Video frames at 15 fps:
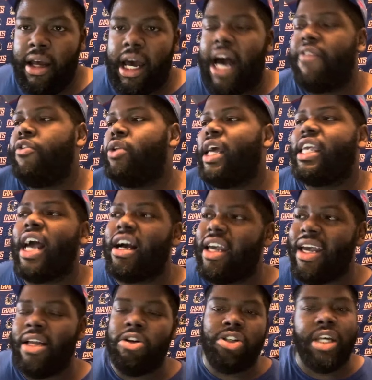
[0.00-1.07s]
I feel like y'all can
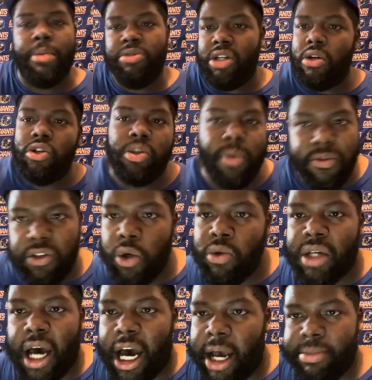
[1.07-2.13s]
intercept Geno Smith two
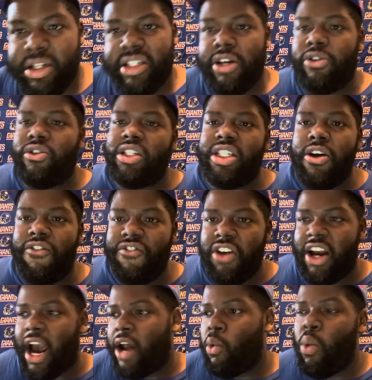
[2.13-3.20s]
times and still
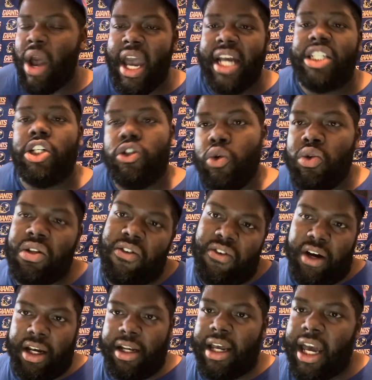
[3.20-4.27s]
figure out a way to lose the
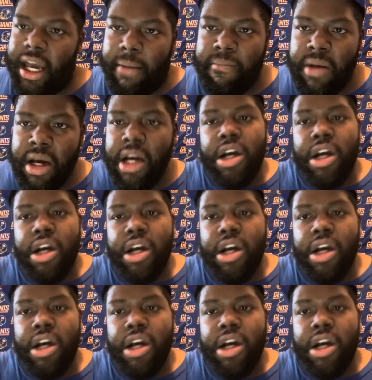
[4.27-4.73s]
fucking game.